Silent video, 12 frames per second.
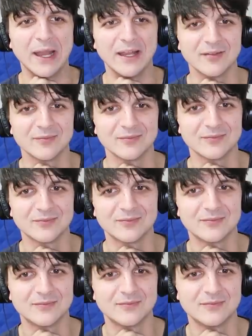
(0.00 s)
right.
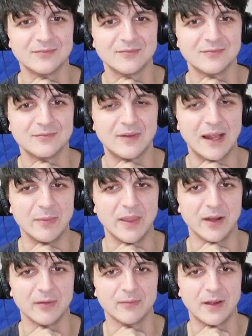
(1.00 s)
I'm
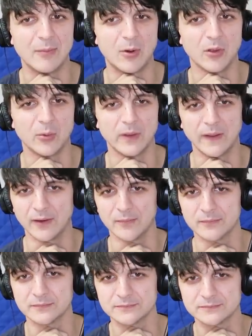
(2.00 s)
there. I'm all the way
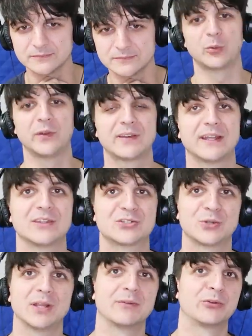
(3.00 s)
there. So once again, the
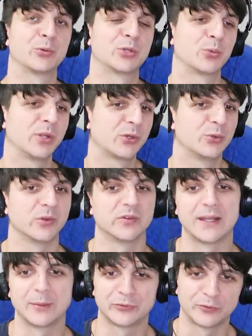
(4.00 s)
show delivers with the really cool
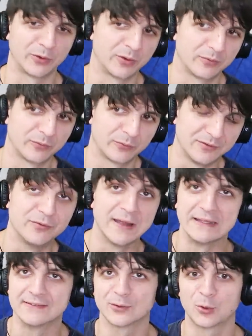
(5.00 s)
setups for
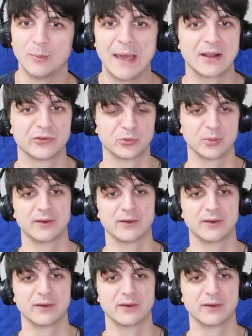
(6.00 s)
events or battles or